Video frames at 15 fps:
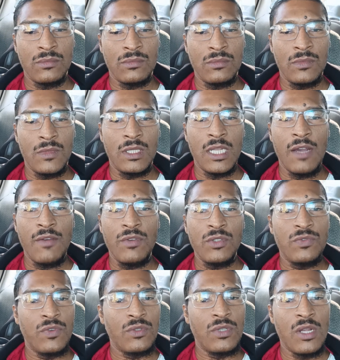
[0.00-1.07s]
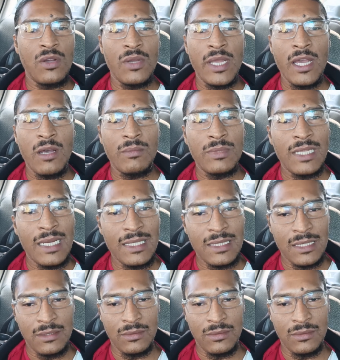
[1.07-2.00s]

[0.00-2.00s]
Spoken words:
The devil's food don't help, does it?